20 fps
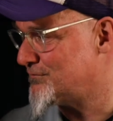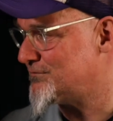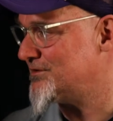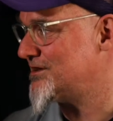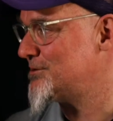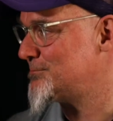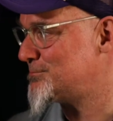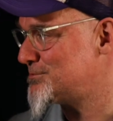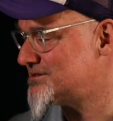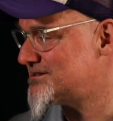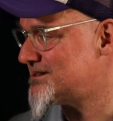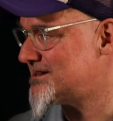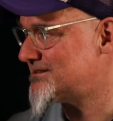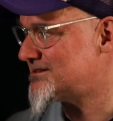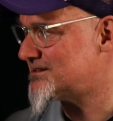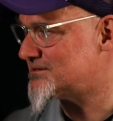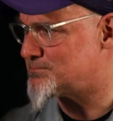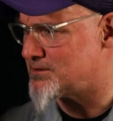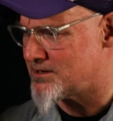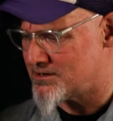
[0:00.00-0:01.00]
video
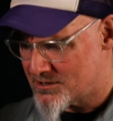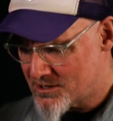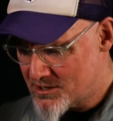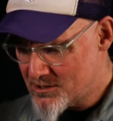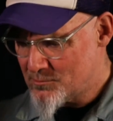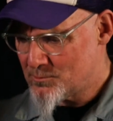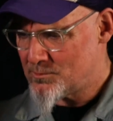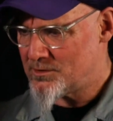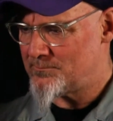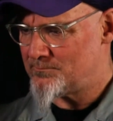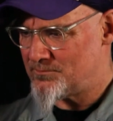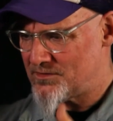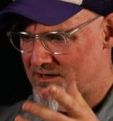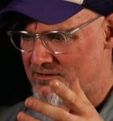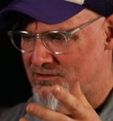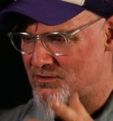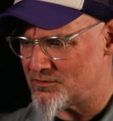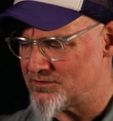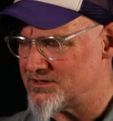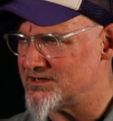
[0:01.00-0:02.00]
projectors, but we had
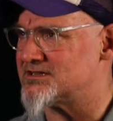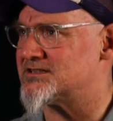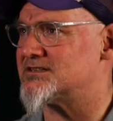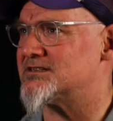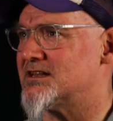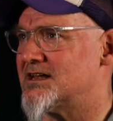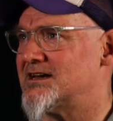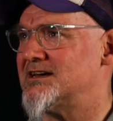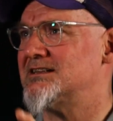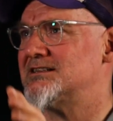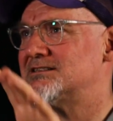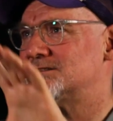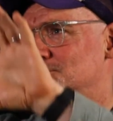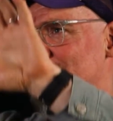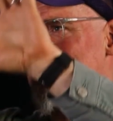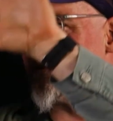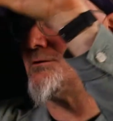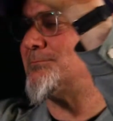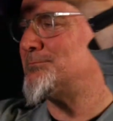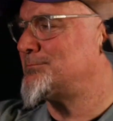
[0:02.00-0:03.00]
all these slides that
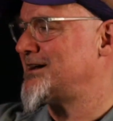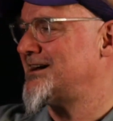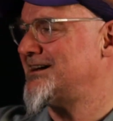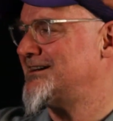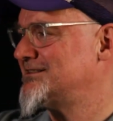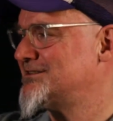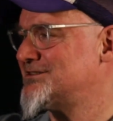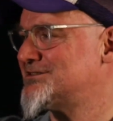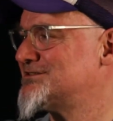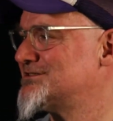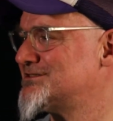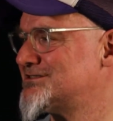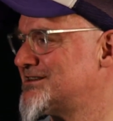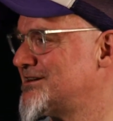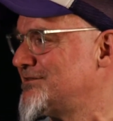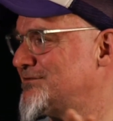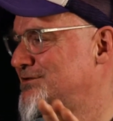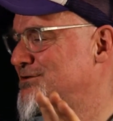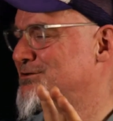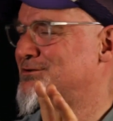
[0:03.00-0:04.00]
were up behind us and
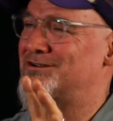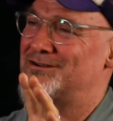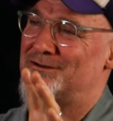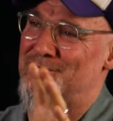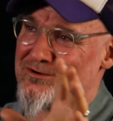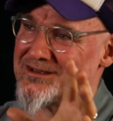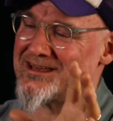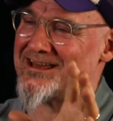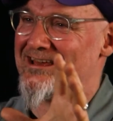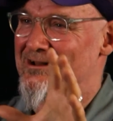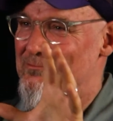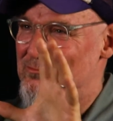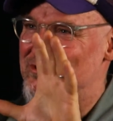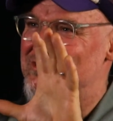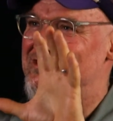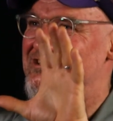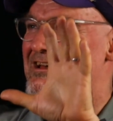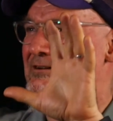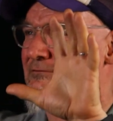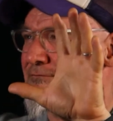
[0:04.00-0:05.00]
stuff, and okay, it
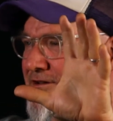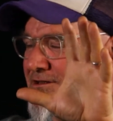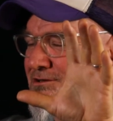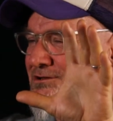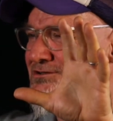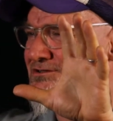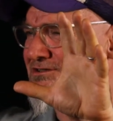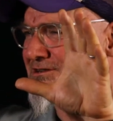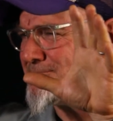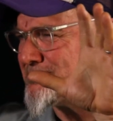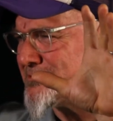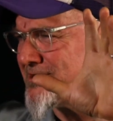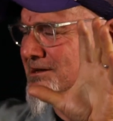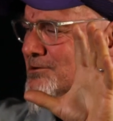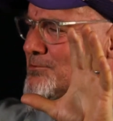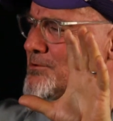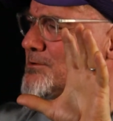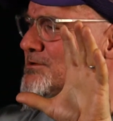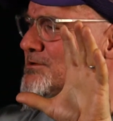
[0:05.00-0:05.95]
wasn't a video screen, but in a way it